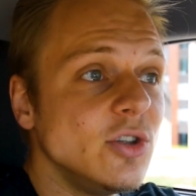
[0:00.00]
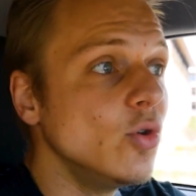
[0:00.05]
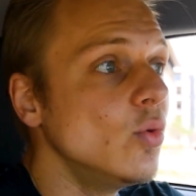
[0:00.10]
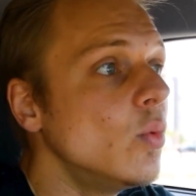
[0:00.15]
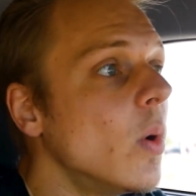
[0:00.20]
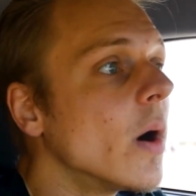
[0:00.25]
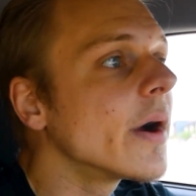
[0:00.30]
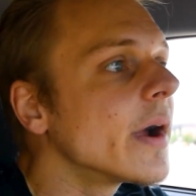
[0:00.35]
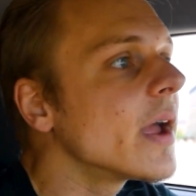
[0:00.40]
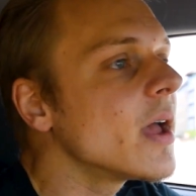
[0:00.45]
you
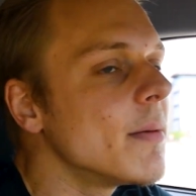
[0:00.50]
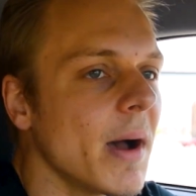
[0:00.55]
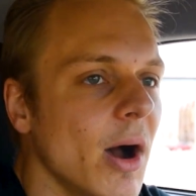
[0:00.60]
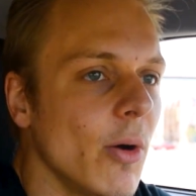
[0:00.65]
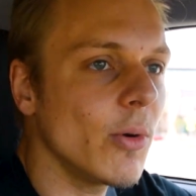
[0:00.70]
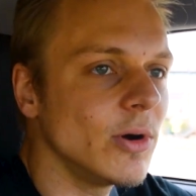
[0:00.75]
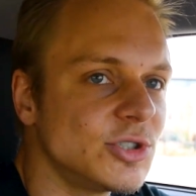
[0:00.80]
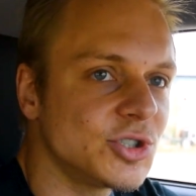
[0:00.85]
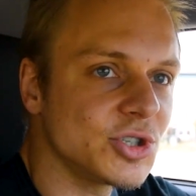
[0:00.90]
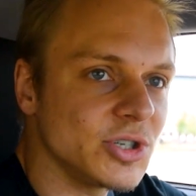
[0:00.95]
worry about
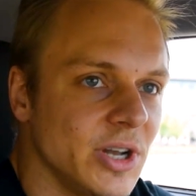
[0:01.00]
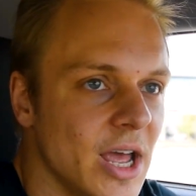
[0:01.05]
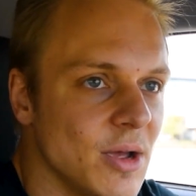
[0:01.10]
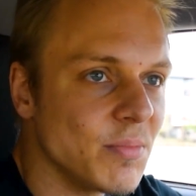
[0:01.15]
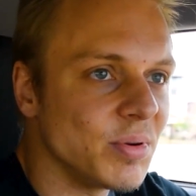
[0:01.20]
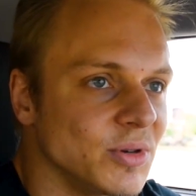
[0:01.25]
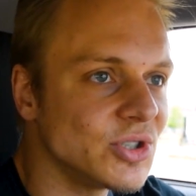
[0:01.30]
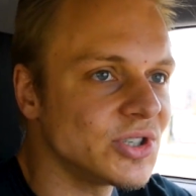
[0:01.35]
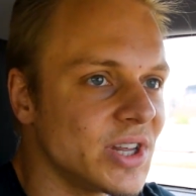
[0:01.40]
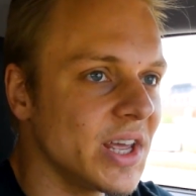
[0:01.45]
what your
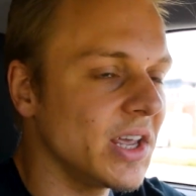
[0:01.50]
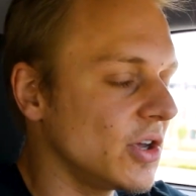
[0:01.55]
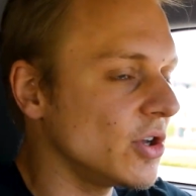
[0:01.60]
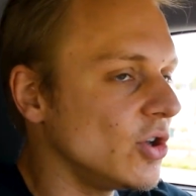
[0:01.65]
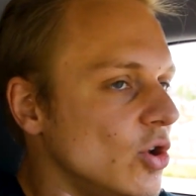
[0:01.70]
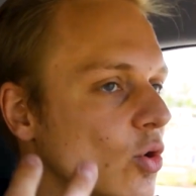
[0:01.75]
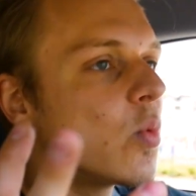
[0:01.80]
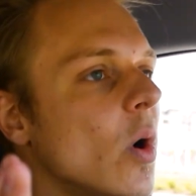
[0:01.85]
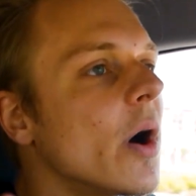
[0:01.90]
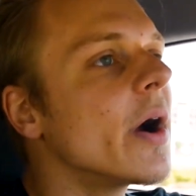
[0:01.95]
neighbors think
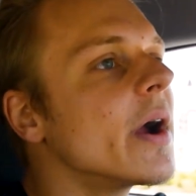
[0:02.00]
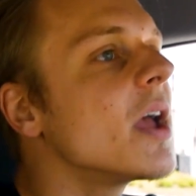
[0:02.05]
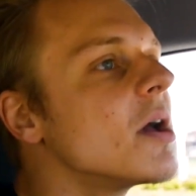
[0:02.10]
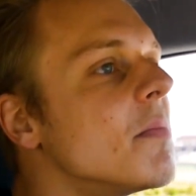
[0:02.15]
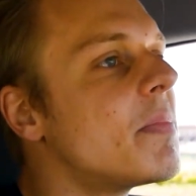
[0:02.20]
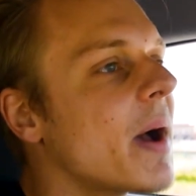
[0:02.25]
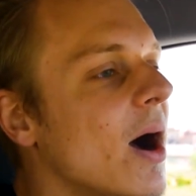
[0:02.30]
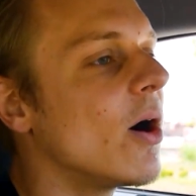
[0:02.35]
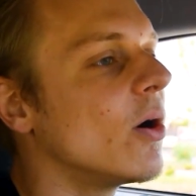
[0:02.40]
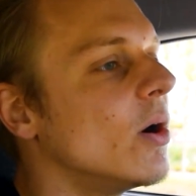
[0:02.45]
and you worry
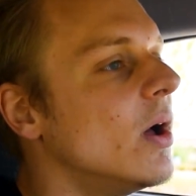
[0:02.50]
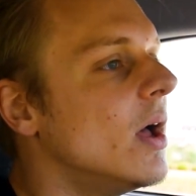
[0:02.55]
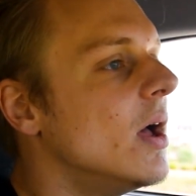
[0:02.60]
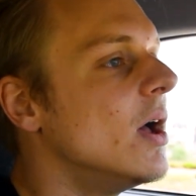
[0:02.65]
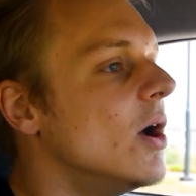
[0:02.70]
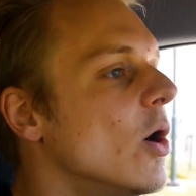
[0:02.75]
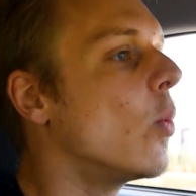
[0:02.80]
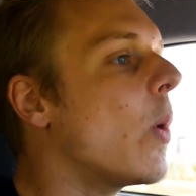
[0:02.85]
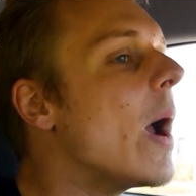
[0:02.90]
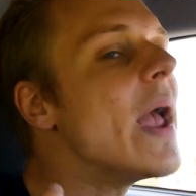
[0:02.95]
about
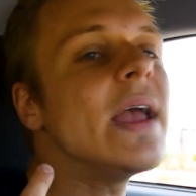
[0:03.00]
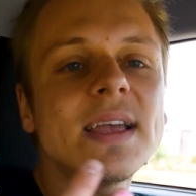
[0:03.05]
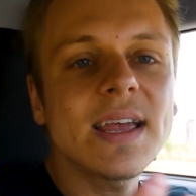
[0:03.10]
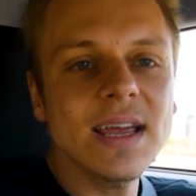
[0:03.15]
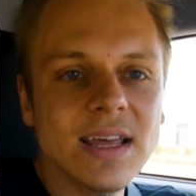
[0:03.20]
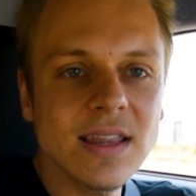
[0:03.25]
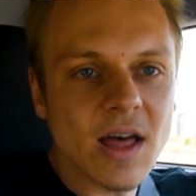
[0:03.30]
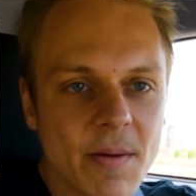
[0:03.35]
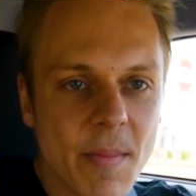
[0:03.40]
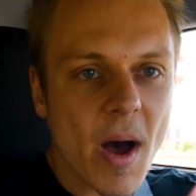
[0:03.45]

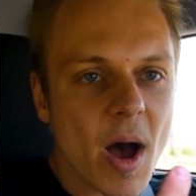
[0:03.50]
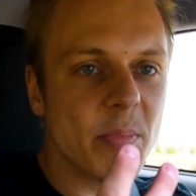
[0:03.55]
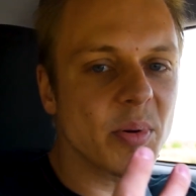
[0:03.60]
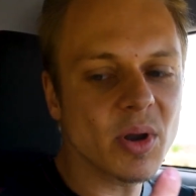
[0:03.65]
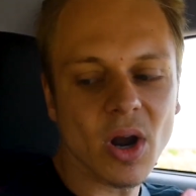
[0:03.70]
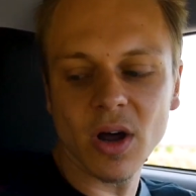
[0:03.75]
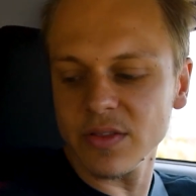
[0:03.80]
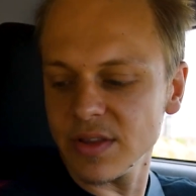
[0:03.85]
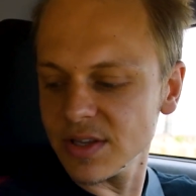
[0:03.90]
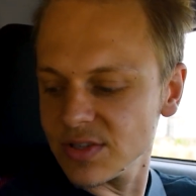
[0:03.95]
waking them up
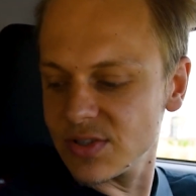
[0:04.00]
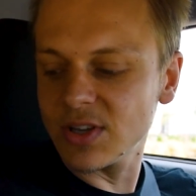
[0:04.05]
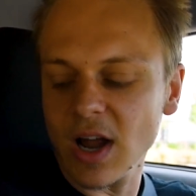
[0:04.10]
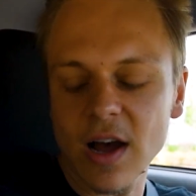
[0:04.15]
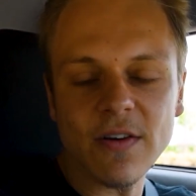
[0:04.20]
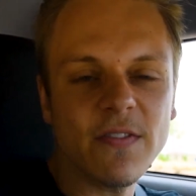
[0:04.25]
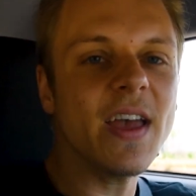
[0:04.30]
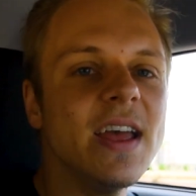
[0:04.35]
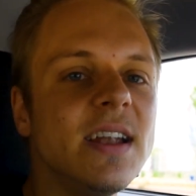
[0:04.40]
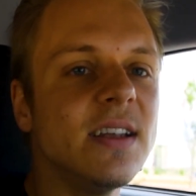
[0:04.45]
and all this
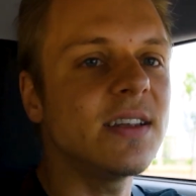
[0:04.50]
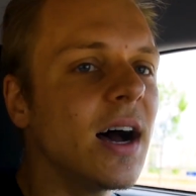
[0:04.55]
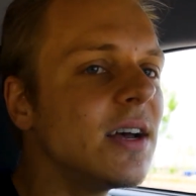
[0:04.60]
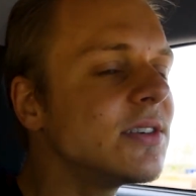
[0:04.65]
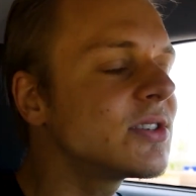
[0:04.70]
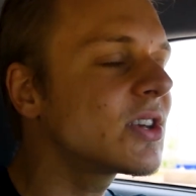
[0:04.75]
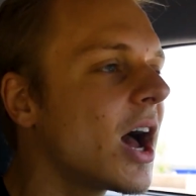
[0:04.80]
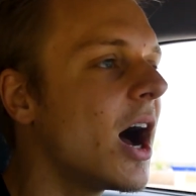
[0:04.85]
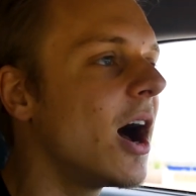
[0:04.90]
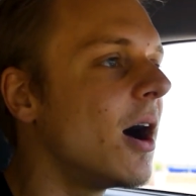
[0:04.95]
stuff, it
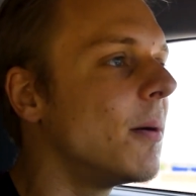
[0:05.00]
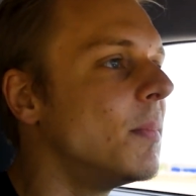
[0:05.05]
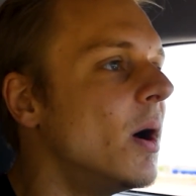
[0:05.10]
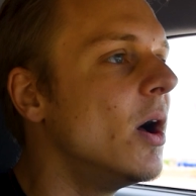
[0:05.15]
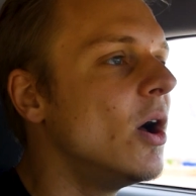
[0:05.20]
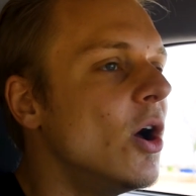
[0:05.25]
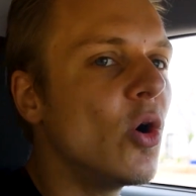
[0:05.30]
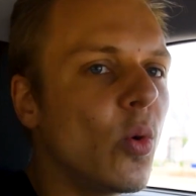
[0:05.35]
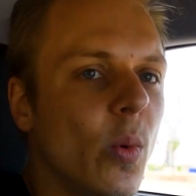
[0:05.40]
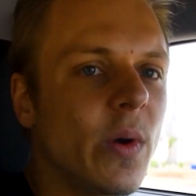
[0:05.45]
does
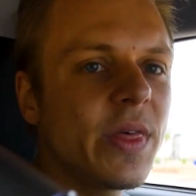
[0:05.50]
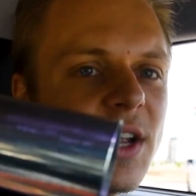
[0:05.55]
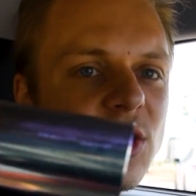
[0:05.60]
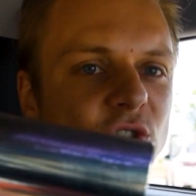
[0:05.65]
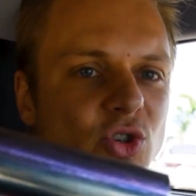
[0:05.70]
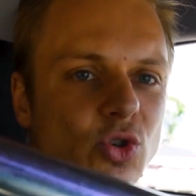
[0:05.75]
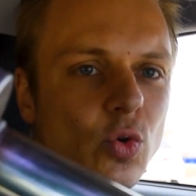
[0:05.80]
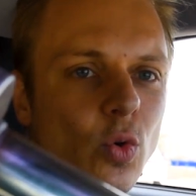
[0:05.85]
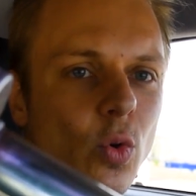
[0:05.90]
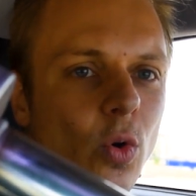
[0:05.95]
come with a
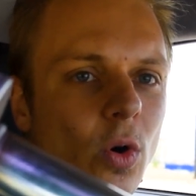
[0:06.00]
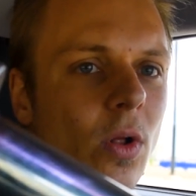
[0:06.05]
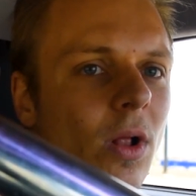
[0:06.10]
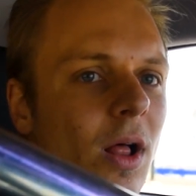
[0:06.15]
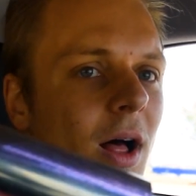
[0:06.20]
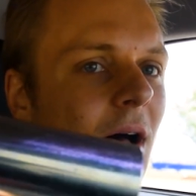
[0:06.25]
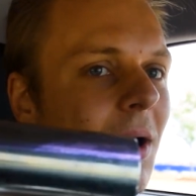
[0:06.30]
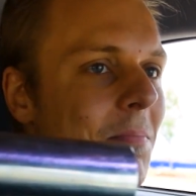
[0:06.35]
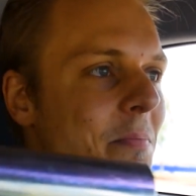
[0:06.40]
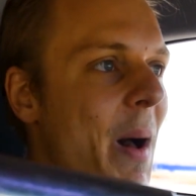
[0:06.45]
dual
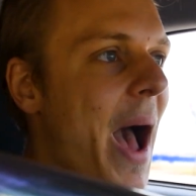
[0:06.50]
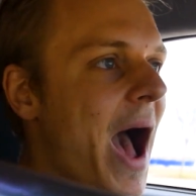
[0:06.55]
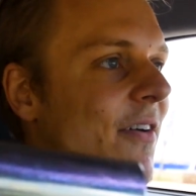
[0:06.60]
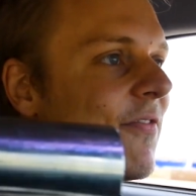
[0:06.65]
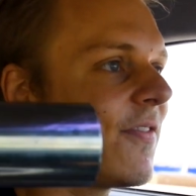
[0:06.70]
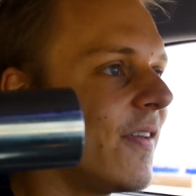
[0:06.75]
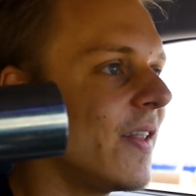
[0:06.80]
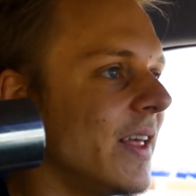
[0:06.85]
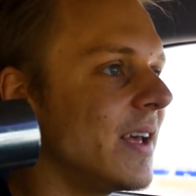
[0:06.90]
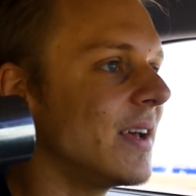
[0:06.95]

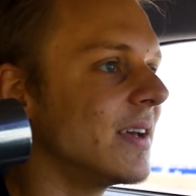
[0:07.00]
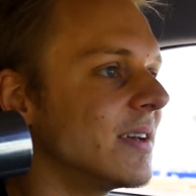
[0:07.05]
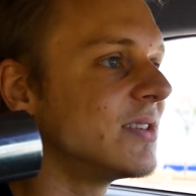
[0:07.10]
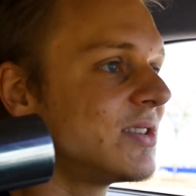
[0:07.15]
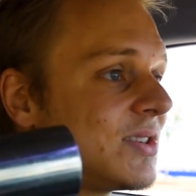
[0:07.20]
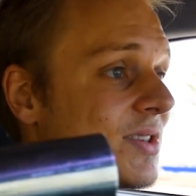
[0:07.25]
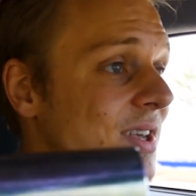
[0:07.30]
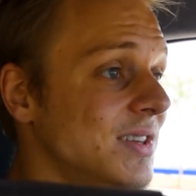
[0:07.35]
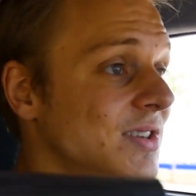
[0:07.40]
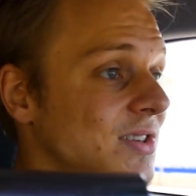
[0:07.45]
baffling
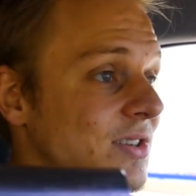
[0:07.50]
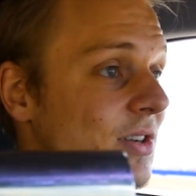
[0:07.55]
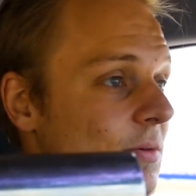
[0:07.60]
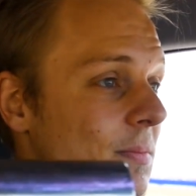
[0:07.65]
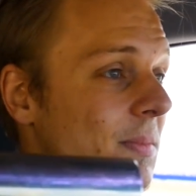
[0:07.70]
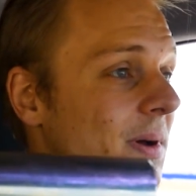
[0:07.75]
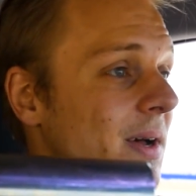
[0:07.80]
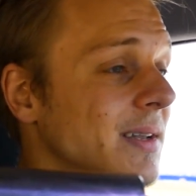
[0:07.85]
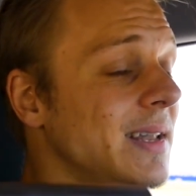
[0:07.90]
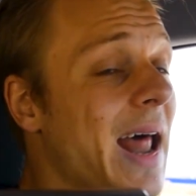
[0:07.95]

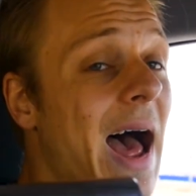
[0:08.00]
system.